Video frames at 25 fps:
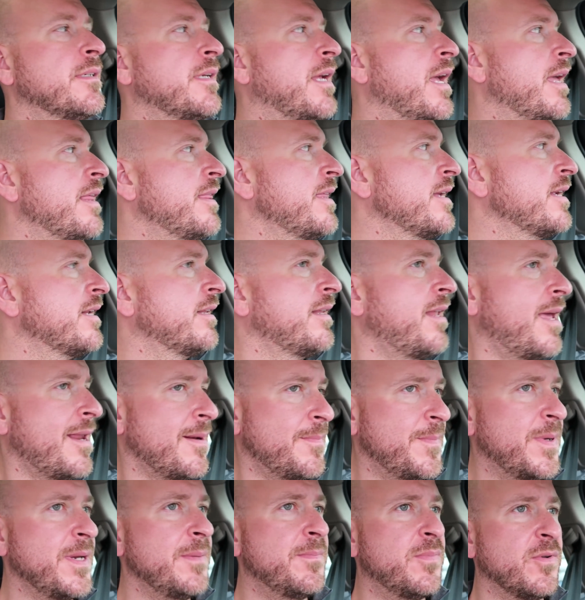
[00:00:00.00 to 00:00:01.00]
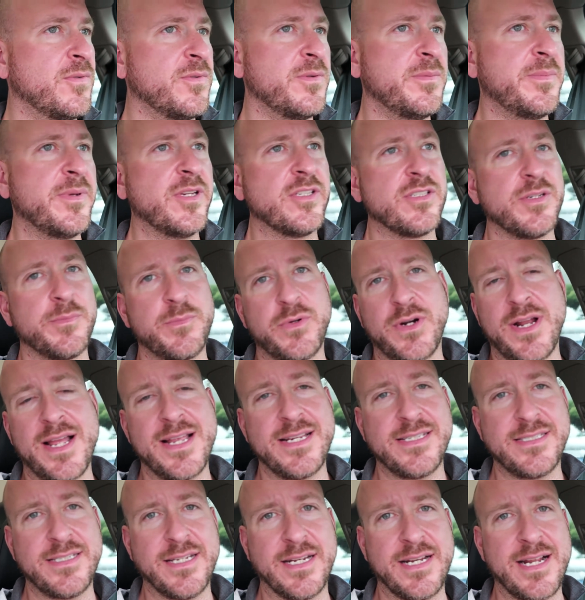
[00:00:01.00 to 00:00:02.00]
I think a lot of people would be
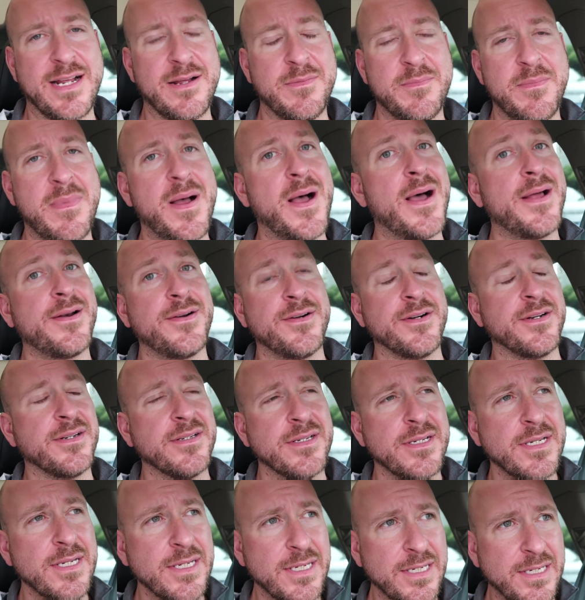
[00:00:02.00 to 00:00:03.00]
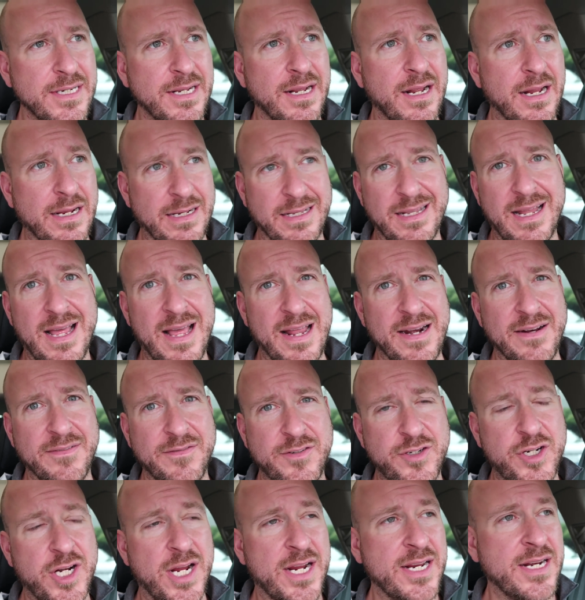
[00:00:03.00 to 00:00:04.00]
surprised at how modern a lot
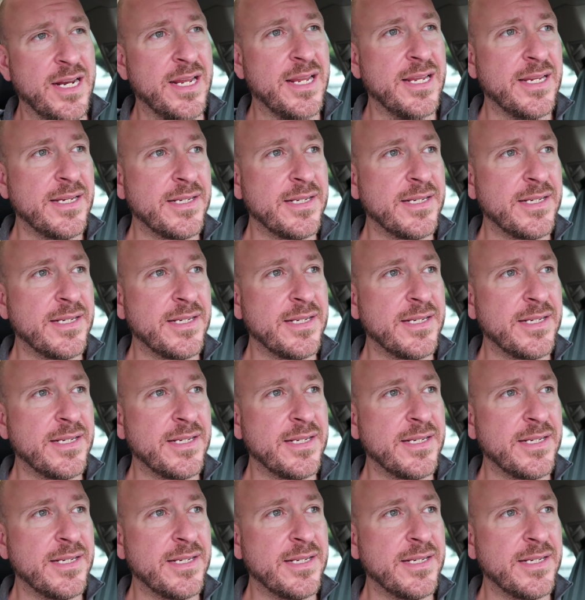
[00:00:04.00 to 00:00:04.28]
of China